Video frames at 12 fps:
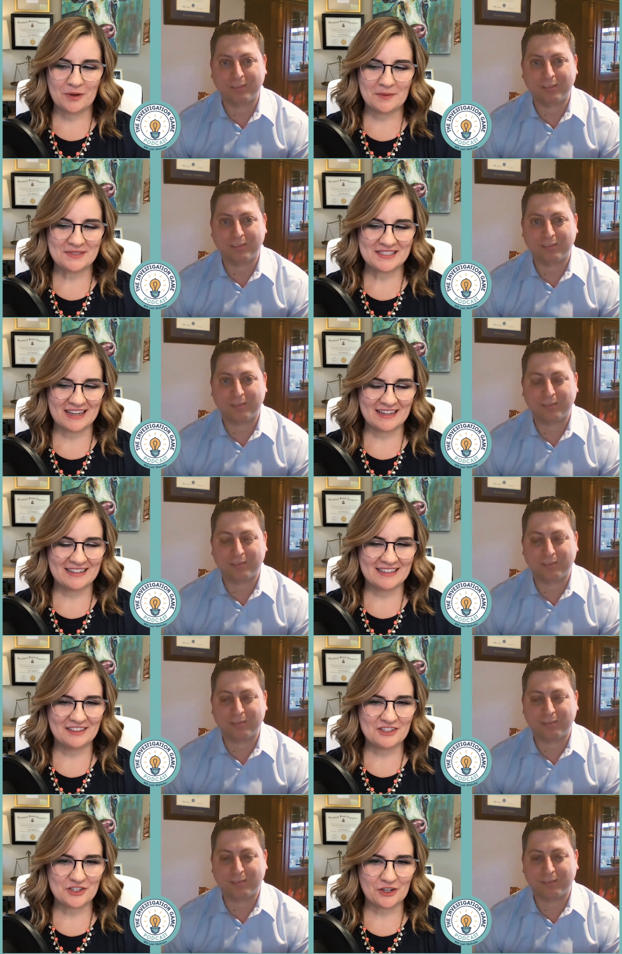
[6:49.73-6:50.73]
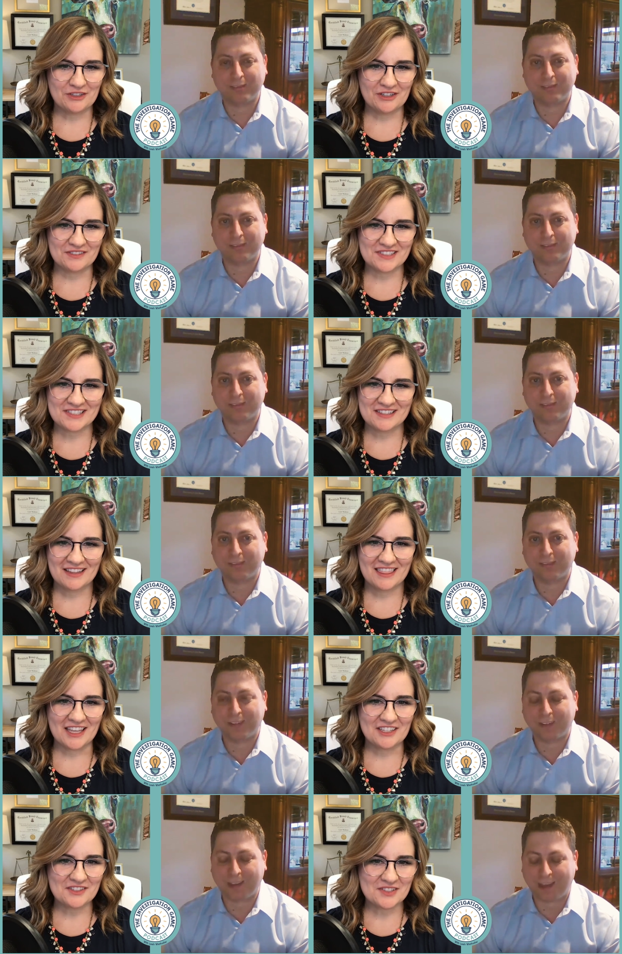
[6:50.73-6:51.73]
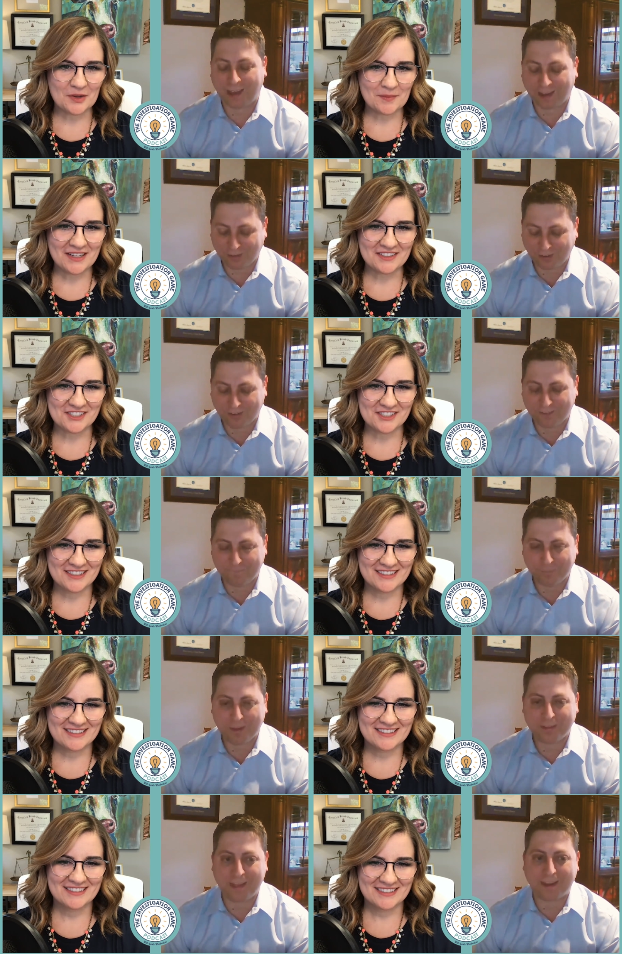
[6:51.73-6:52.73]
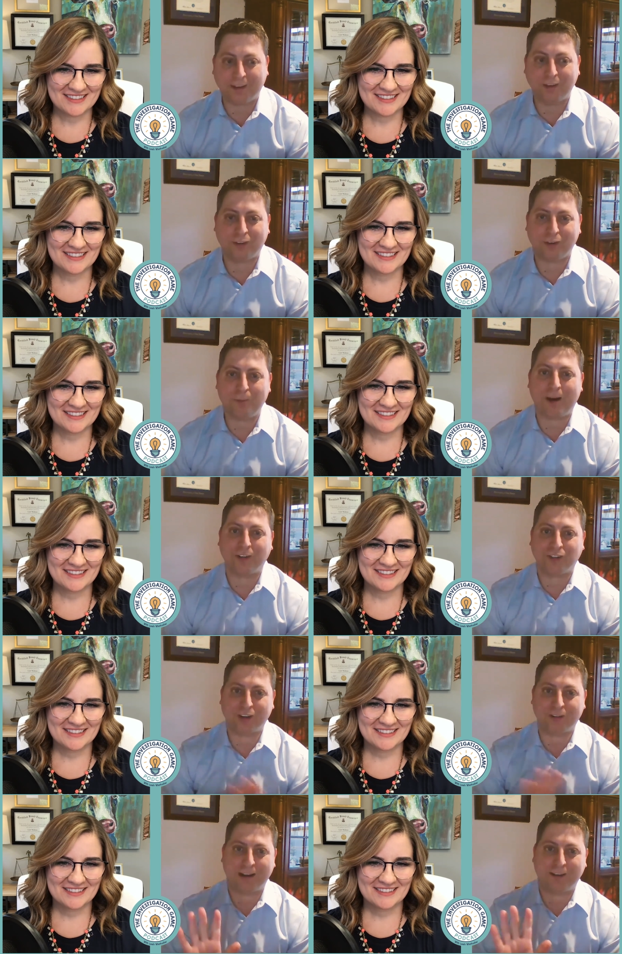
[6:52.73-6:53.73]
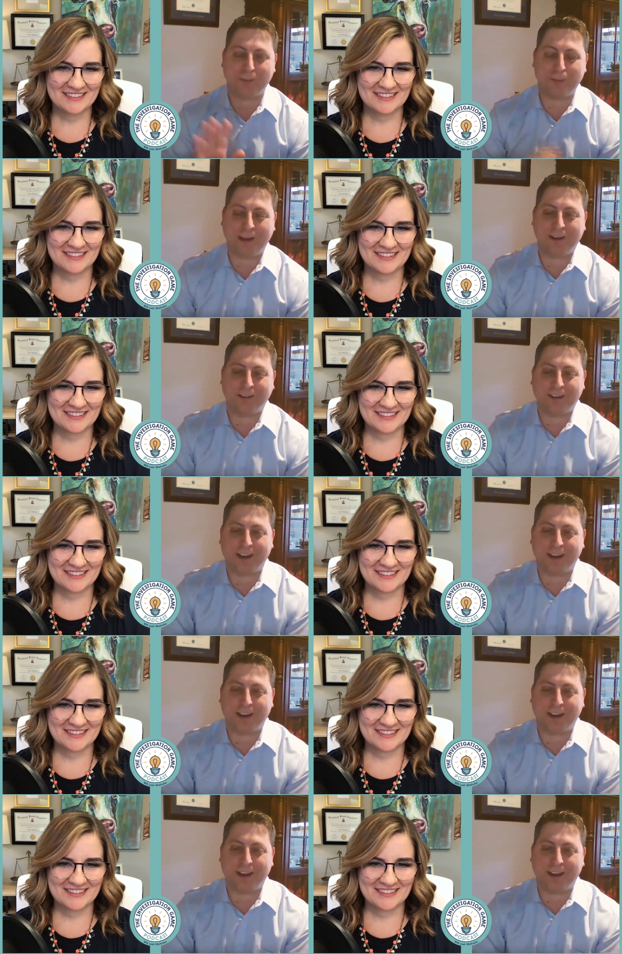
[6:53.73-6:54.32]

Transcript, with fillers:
Speaker 1: website in the show notes. Thank you so much.
Speaker 2: Excellent. Thank you so much. Great to be here